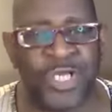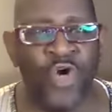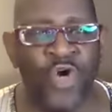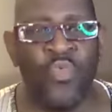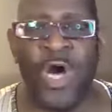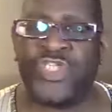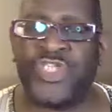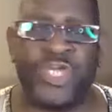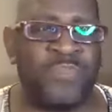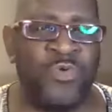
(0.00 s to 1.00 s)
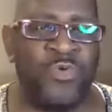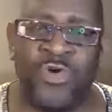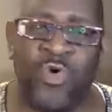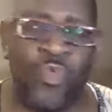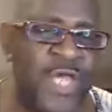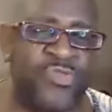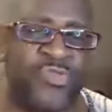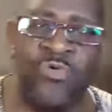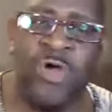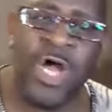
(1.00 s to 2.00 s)
Worship your way
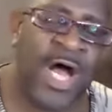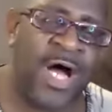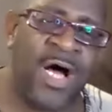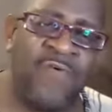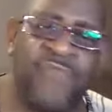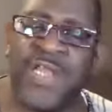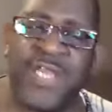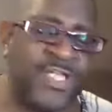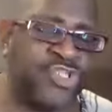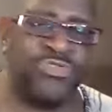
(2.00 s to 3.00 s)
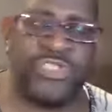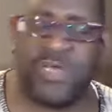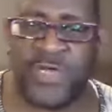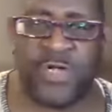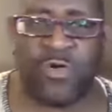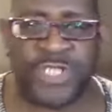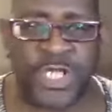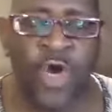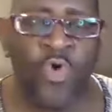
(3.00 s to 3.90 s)
through uh, financial difficulty.